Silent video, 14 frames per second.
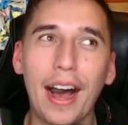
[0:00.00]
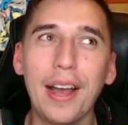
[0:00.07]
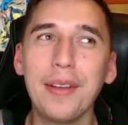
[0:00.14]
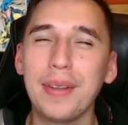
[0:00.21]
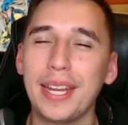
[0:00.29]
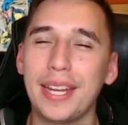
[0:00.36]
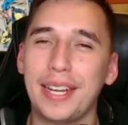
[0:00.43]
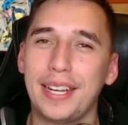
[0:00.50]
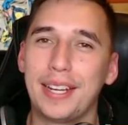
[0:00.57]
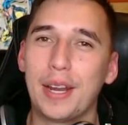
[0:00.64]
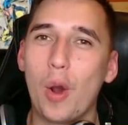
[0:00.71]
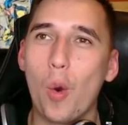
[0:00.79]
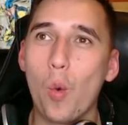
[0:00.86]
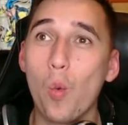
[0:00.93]
I
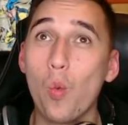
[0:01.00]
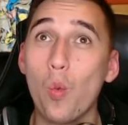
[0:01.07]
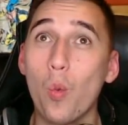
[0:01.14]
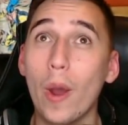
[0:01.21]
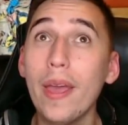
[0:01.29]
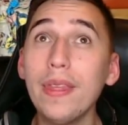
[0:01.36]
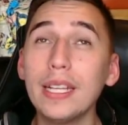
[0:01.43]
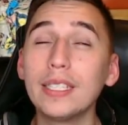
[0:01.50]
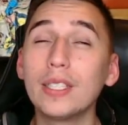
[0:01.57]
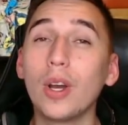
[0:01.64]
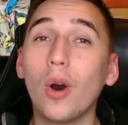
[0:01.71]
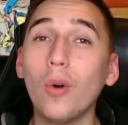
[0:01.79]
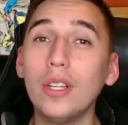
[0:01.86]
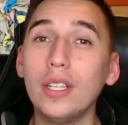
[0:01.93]
mean, when
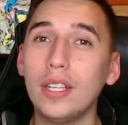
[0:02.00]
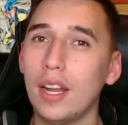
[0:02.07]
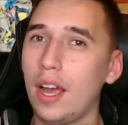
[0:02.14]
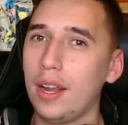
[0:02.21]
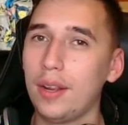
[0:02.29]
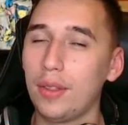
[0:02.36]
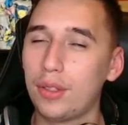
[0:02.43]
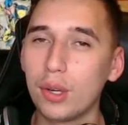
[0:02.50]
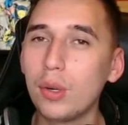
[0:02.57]
this holy knight